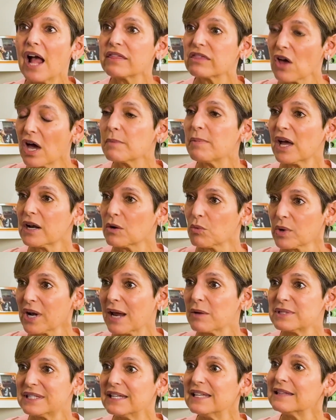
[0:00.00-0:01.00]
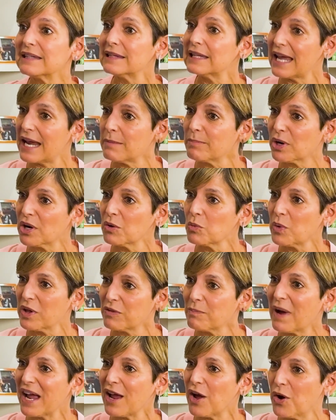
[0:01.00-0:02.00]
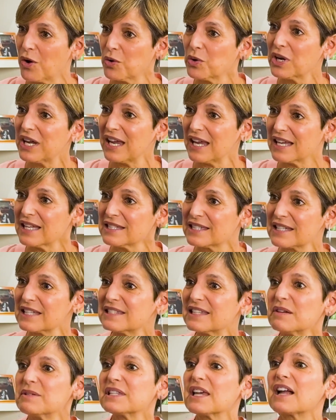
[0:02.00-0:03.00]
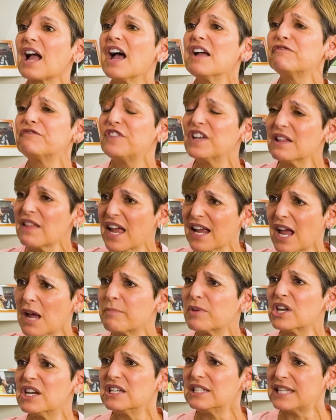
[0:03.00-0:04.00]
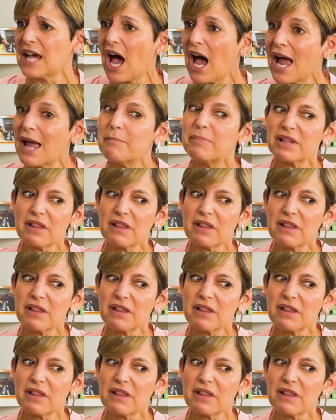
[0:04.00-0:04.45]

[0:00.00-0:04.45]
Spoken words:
I thought about it when I was in labor with my own kids because I was like, I feel like I'm going to die.